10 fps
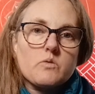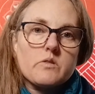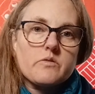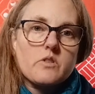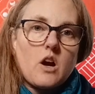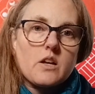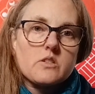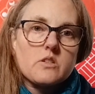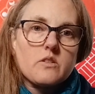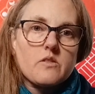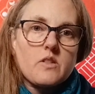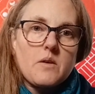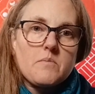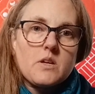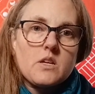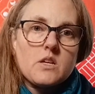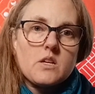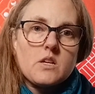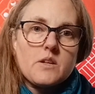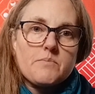we've got thumb,
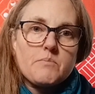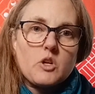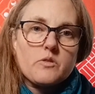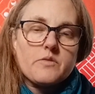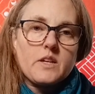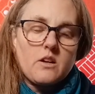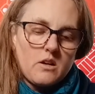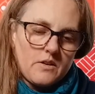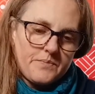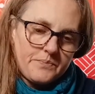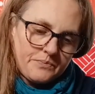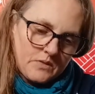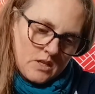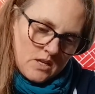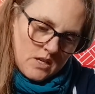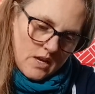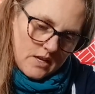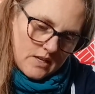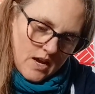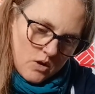middle finger,
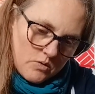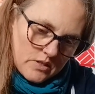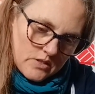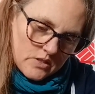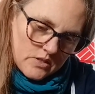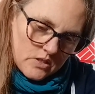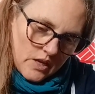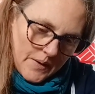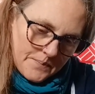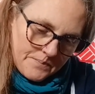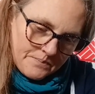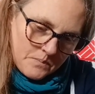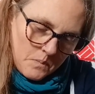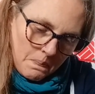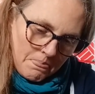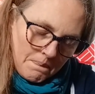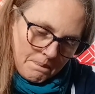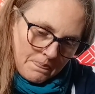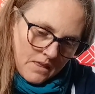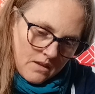and now what does it say?
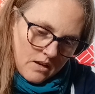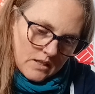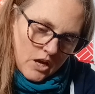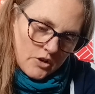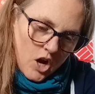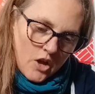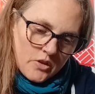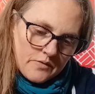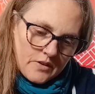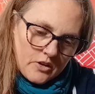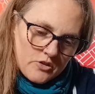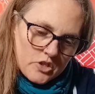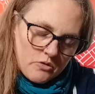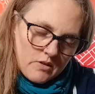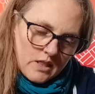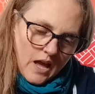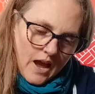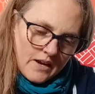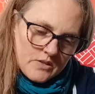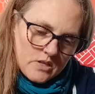Allow your other fingers to
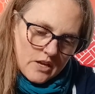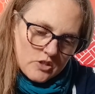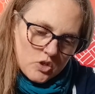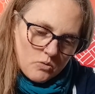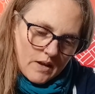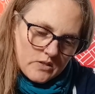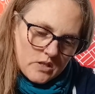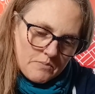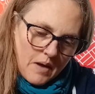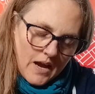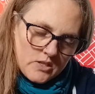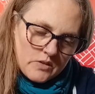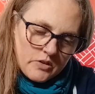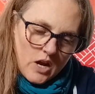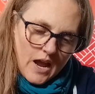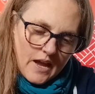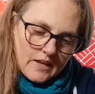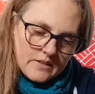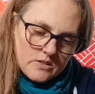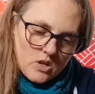relax as you rest the backs of your
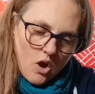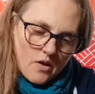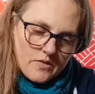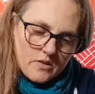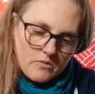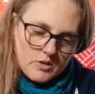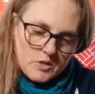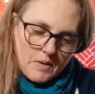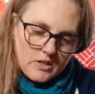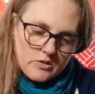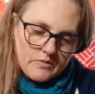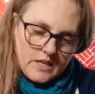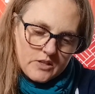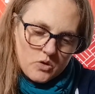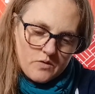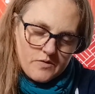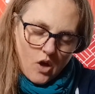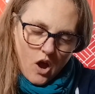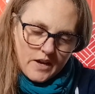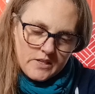hands on the respective knees or
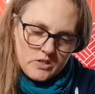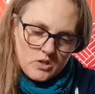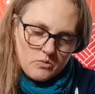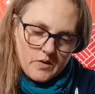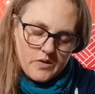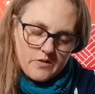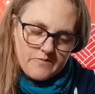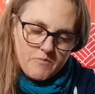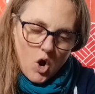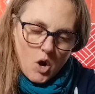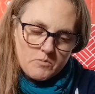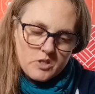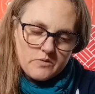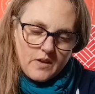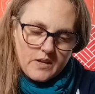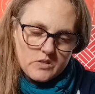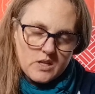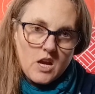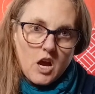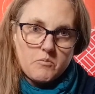thighs with your palms
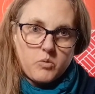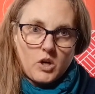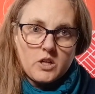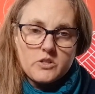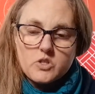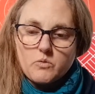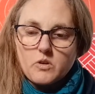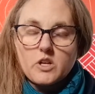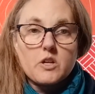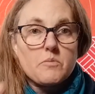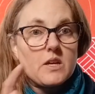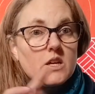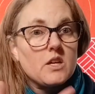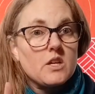facing upwards. So we're going to be